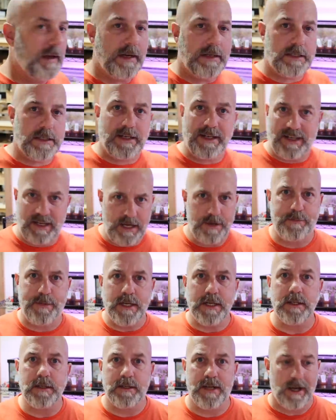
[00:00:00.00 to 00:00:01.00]
And I keep
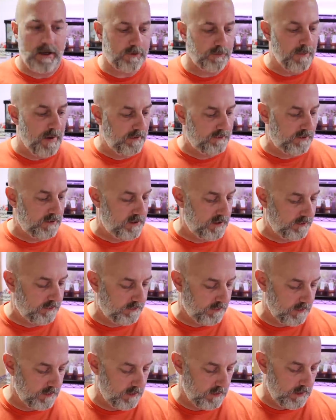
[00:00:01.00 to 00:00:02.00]
getting text
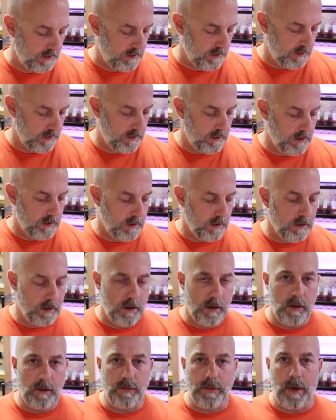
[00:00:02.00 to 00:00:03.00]
messages
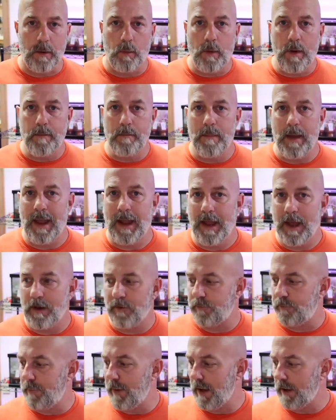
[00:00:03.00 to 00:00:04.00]
that we may
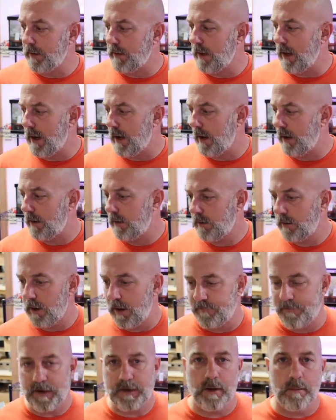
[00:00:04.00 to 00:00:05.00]
have been a
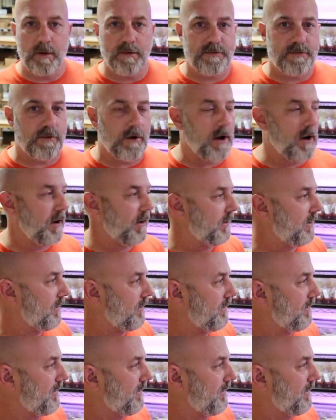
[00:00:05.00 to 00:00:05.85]
victim of fraud.